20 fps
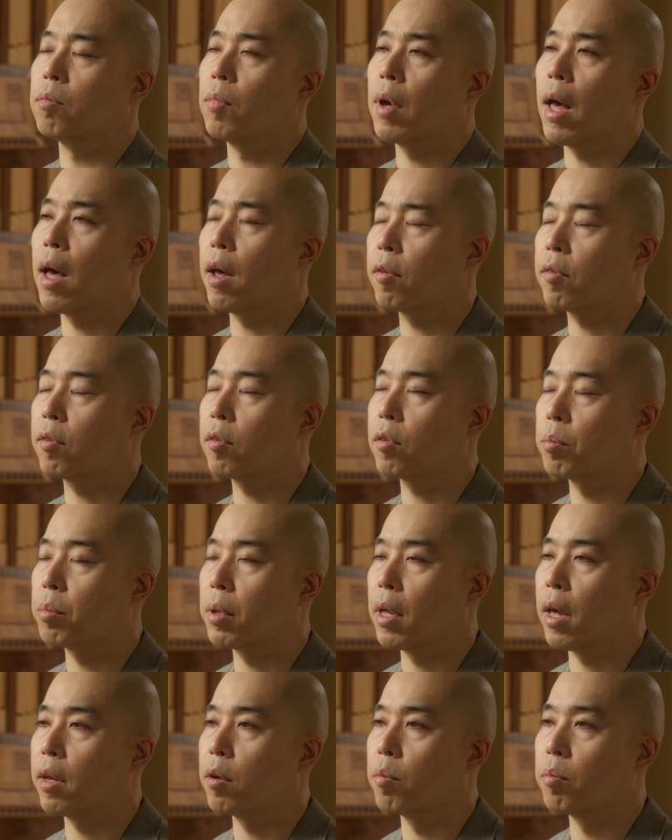how does this
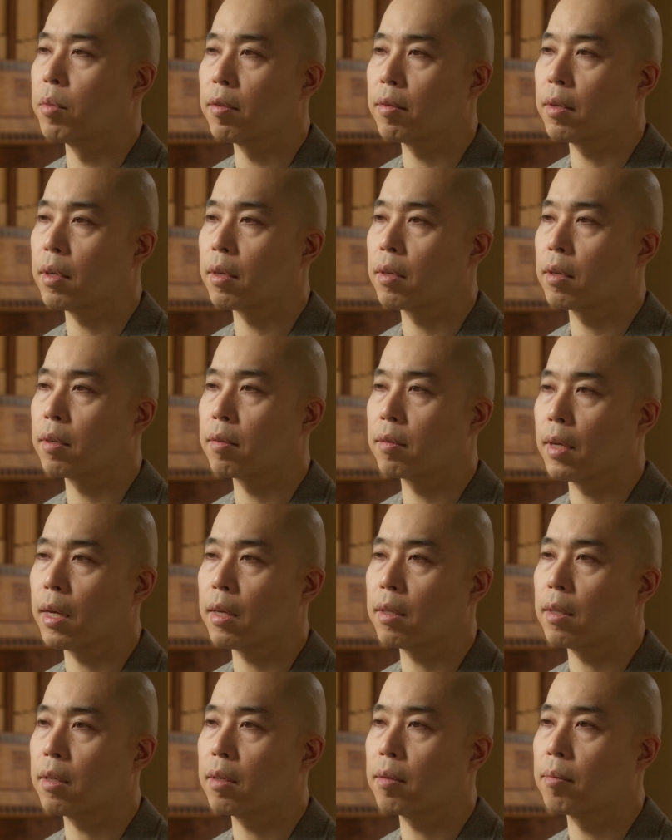apply to music
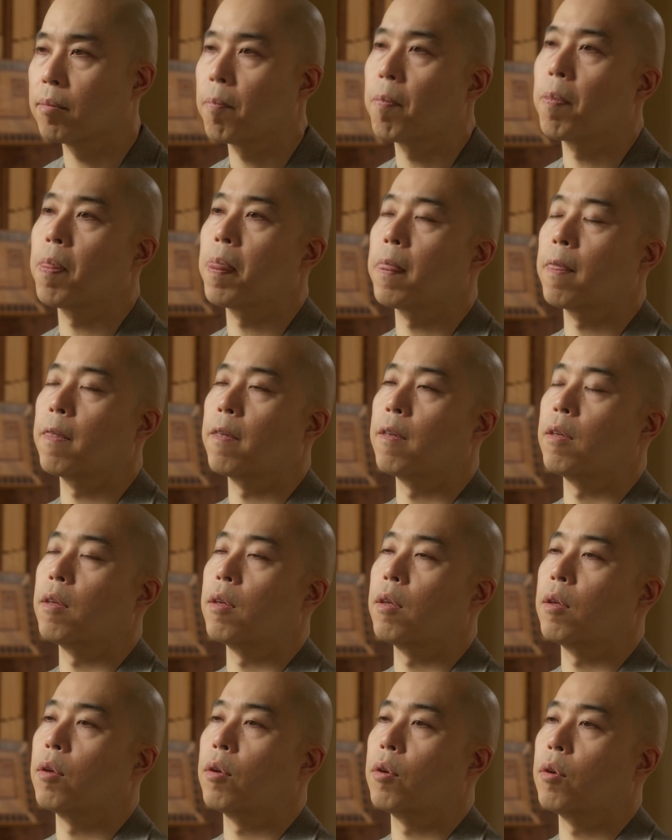exactly?
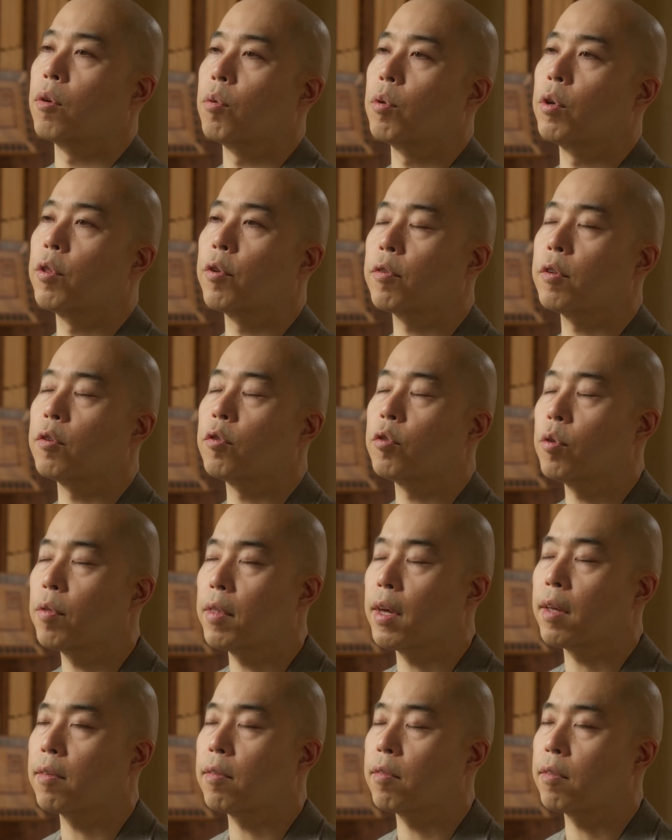Well, there's a
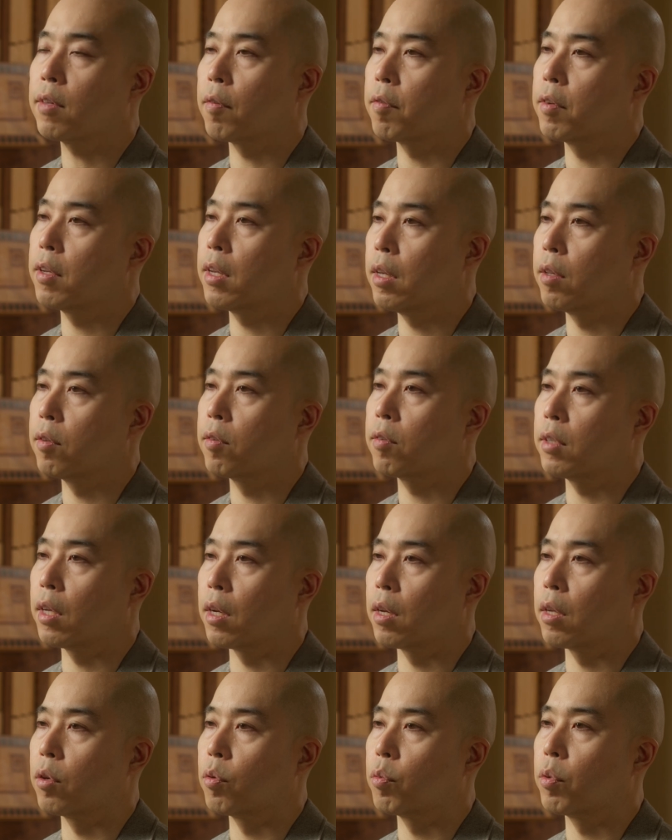2017
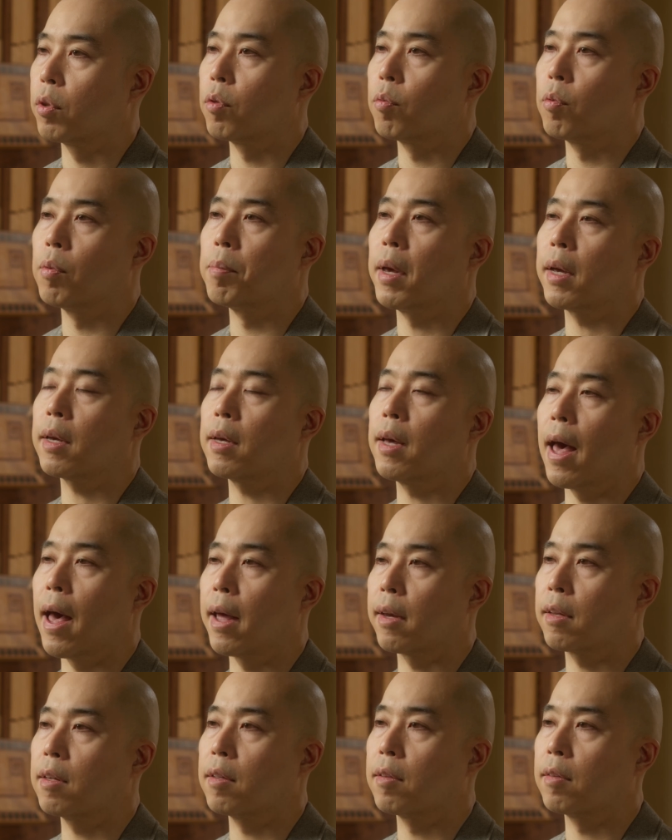study with Rebecca
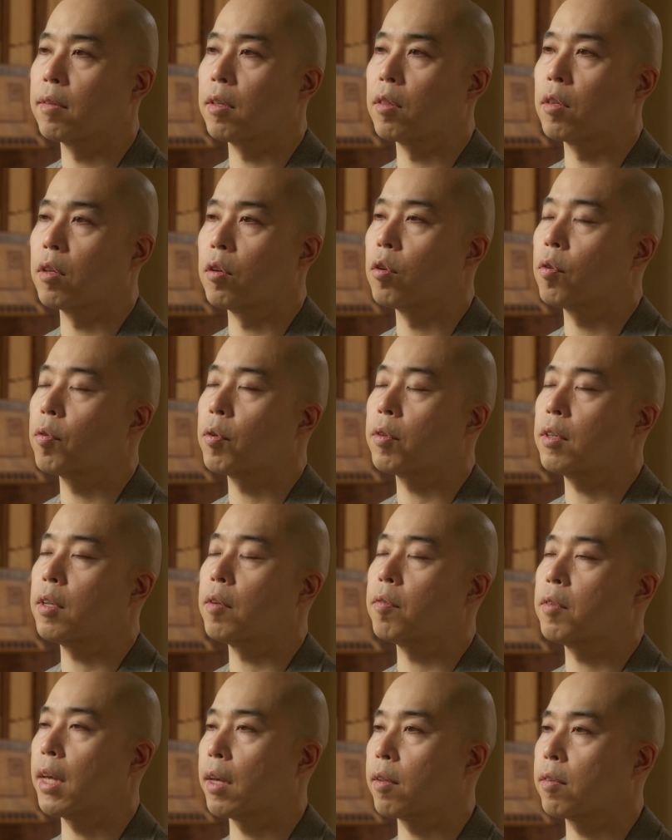Atkins at the University
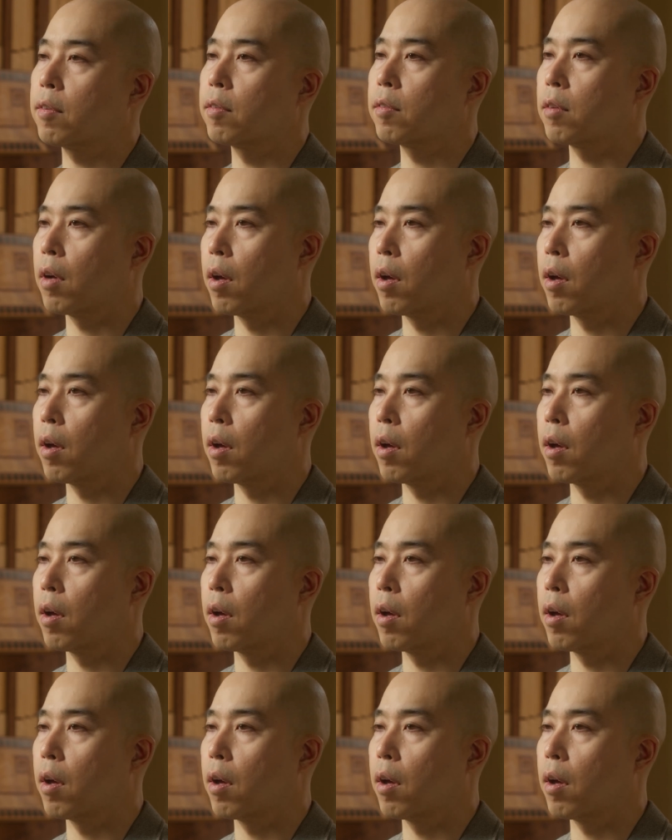of Texas,